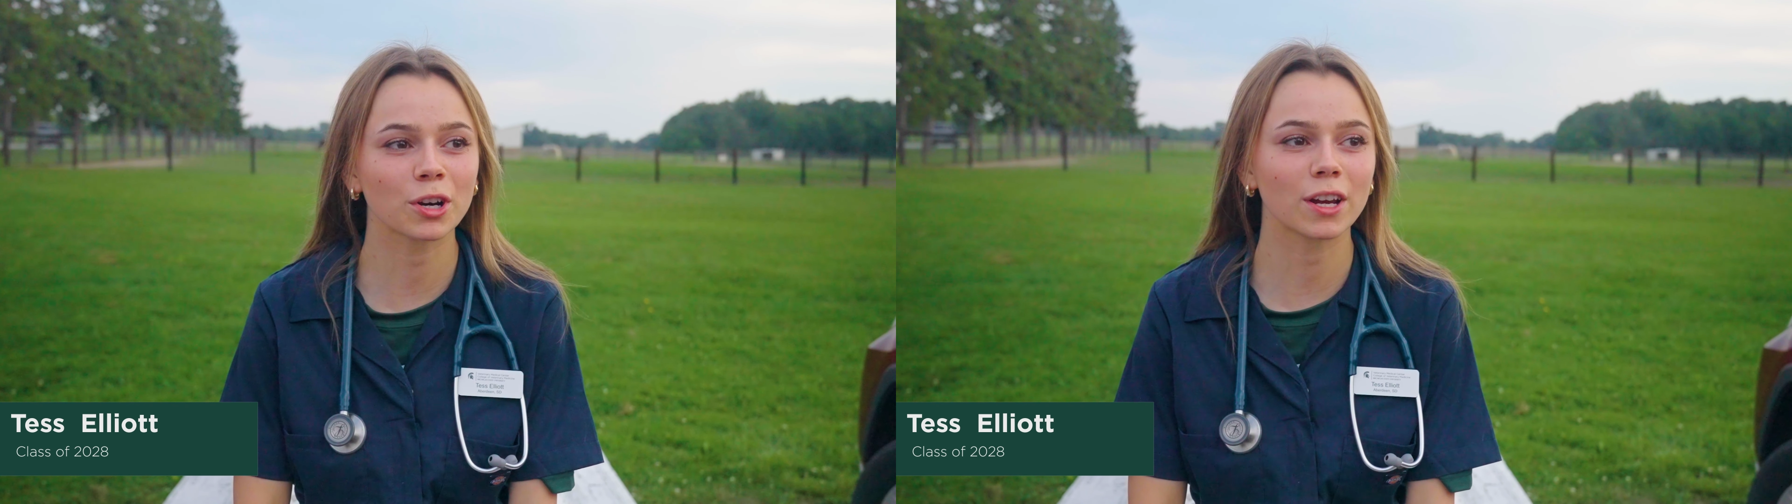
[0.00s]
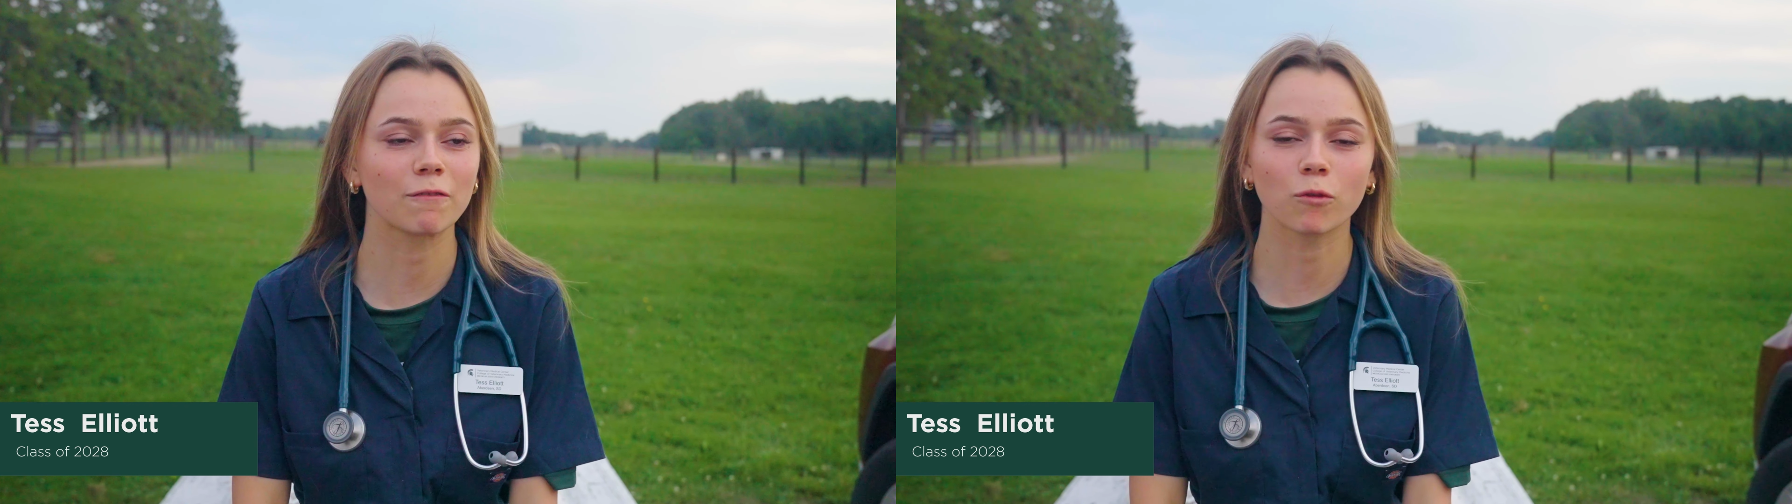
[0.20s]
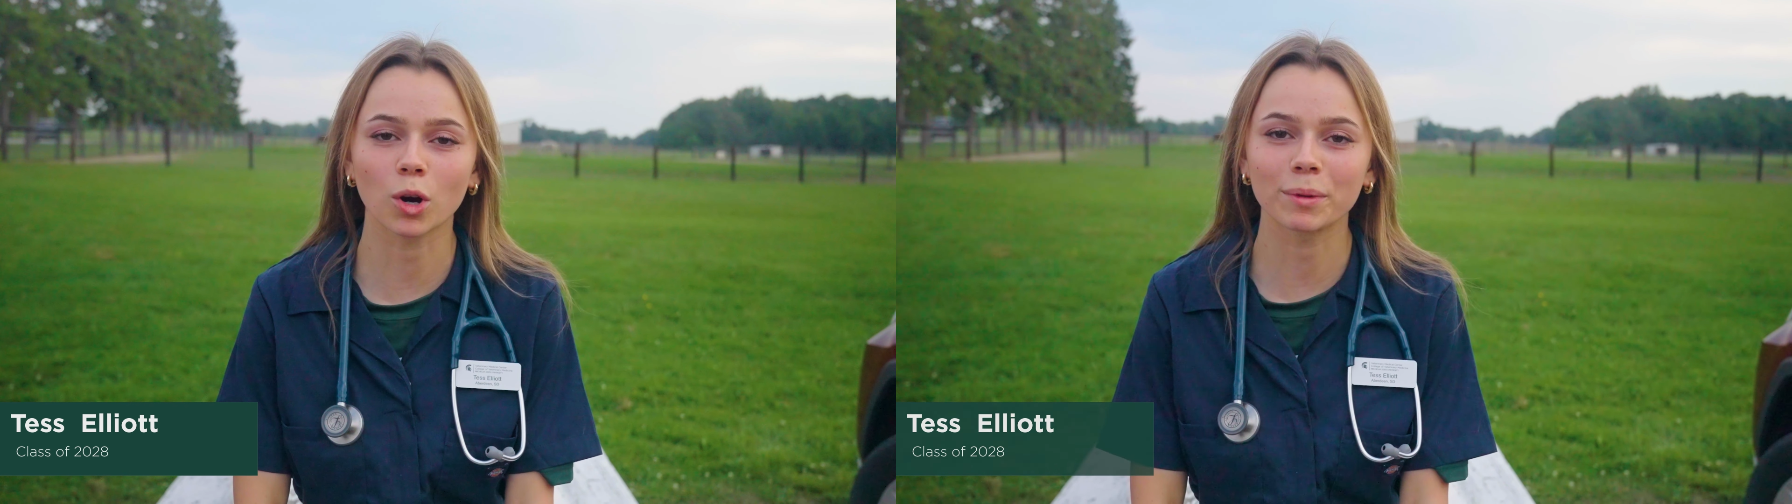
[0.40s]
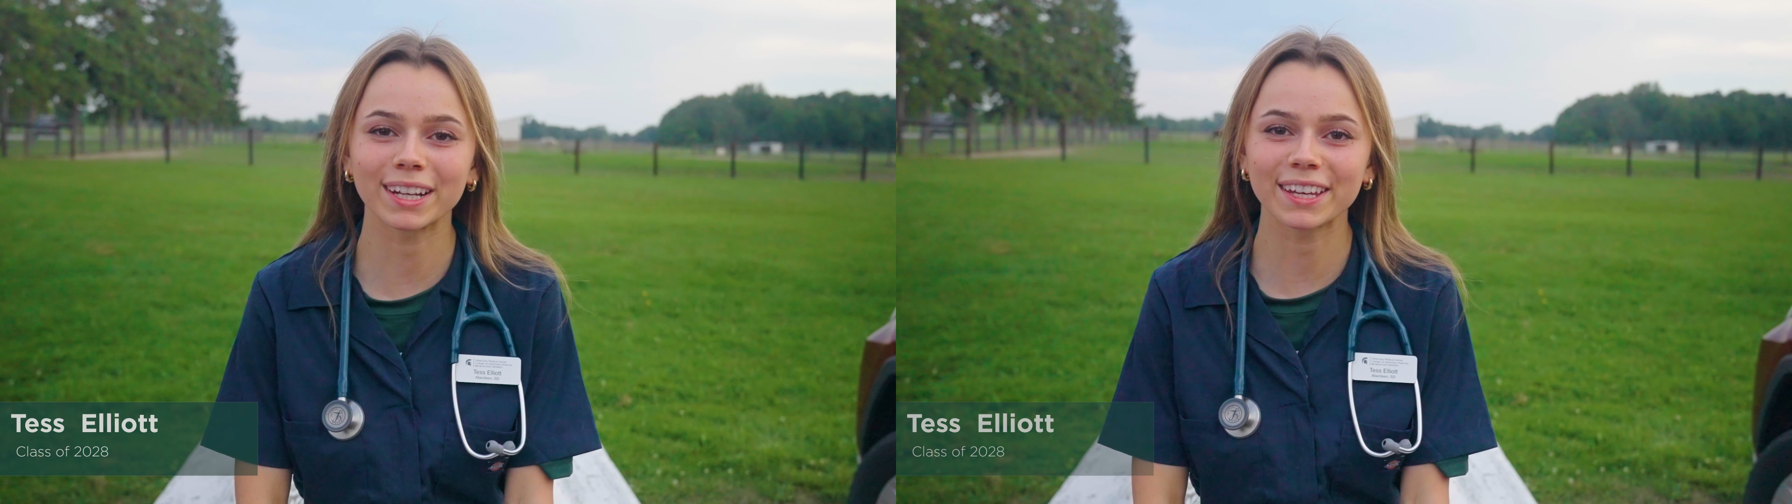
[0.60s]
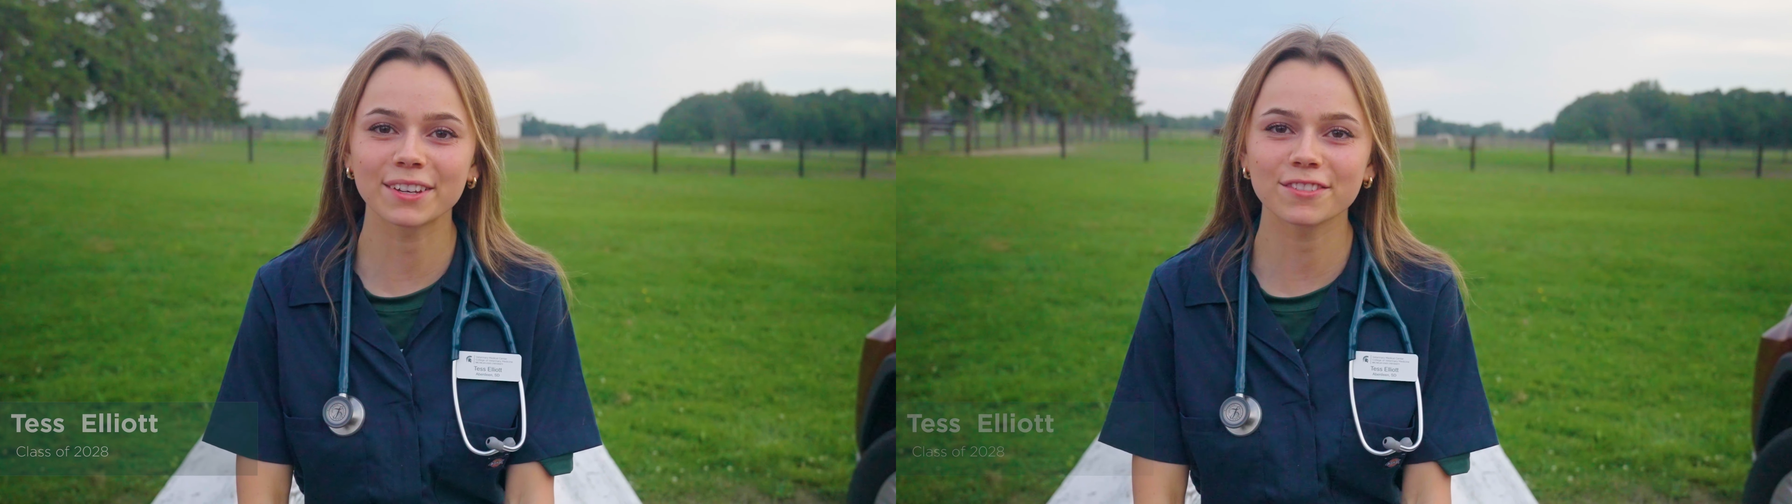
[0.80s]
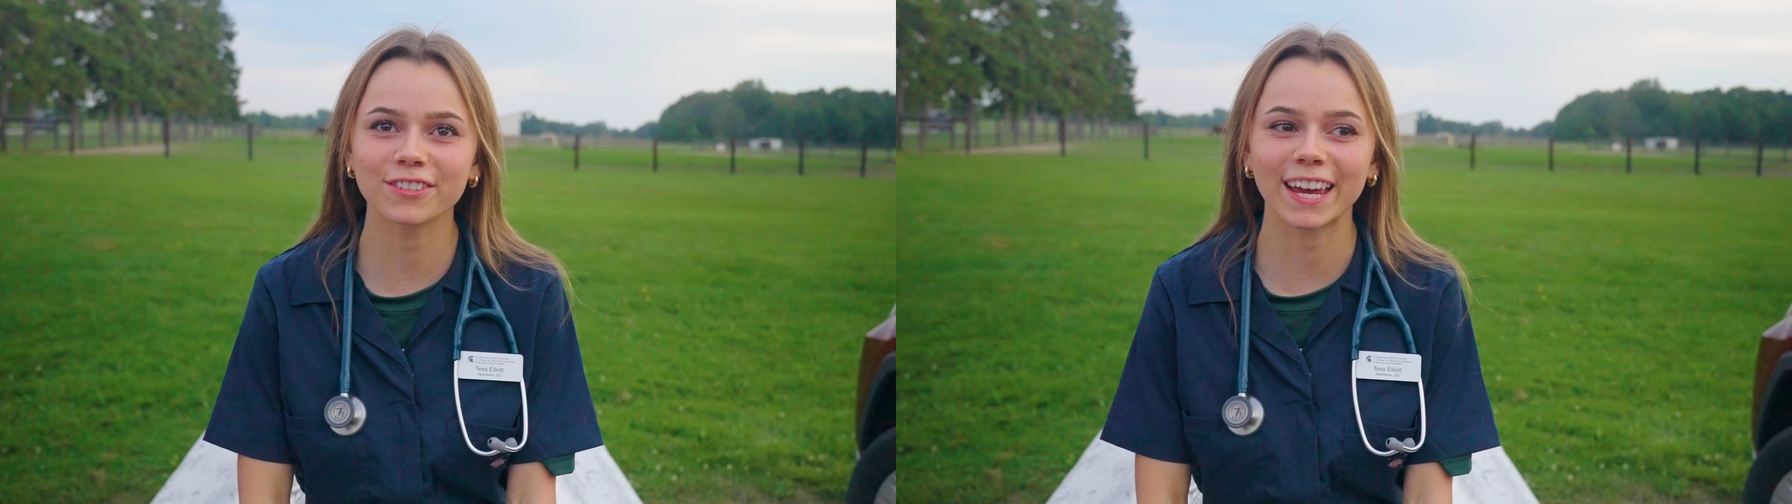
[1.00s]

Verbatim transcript: informative,